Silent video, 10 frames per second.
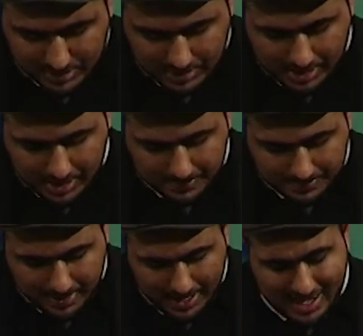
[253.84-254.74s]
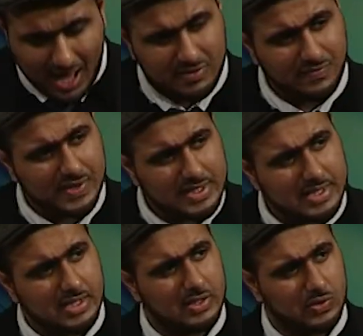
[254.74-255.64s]
And having
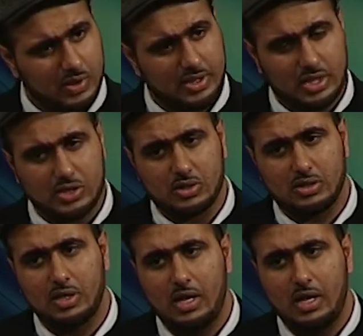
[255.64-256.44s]
visited this organization,